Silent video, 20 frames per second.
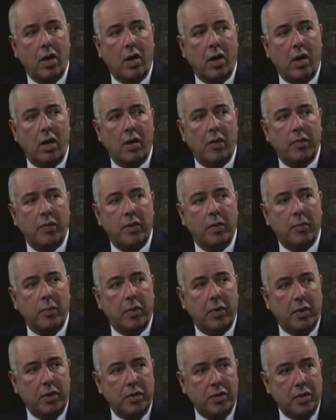of the
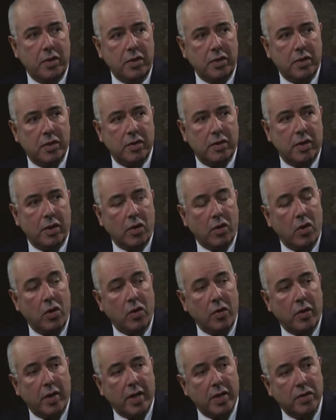politicians, the
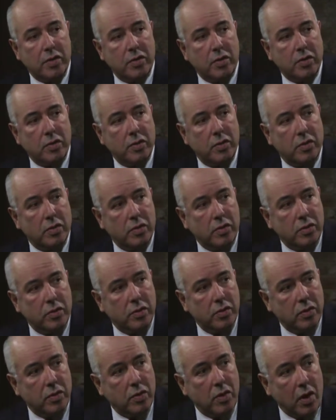Congress to,
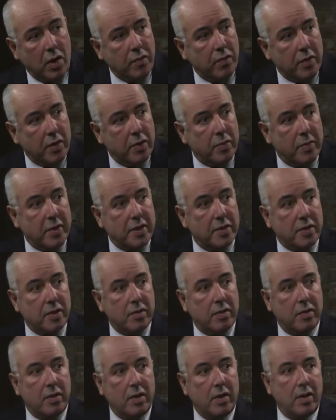to govern in
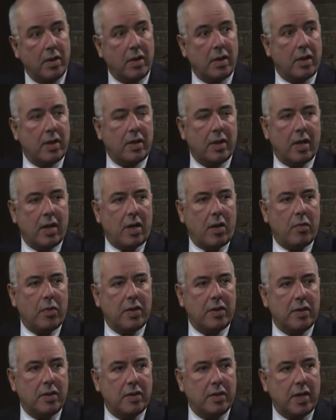Brazil. It,
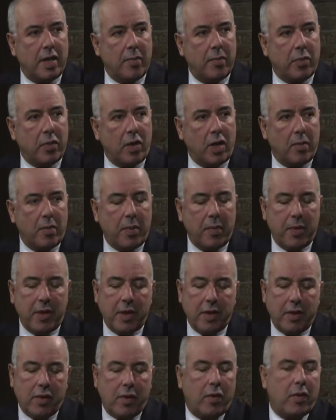almost the same problem
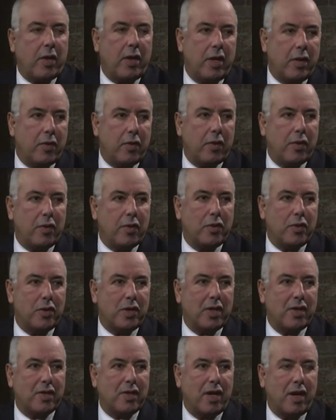here. Here we
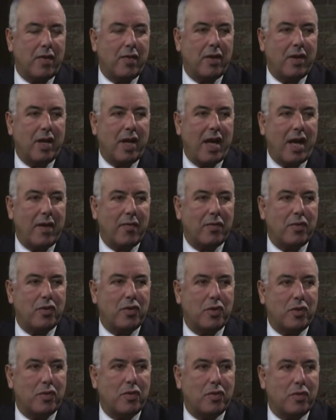just have,
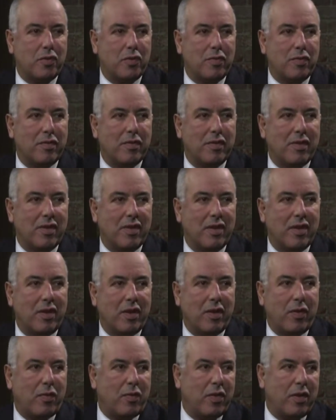two
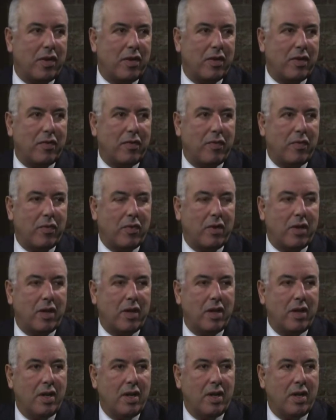or three or four
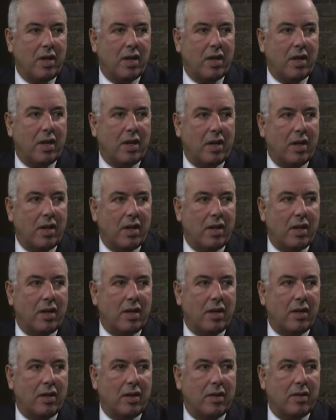yeah.
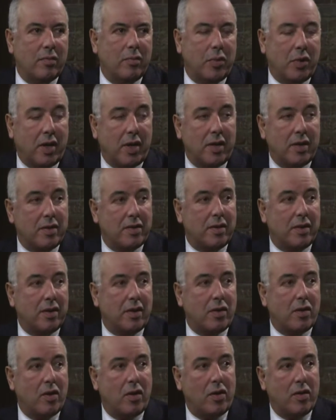uh, parties in
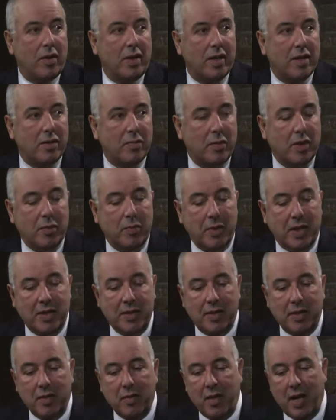the Congress, but
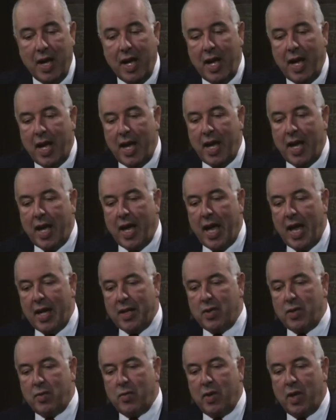Brazil
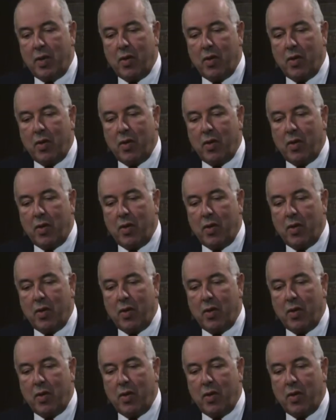has to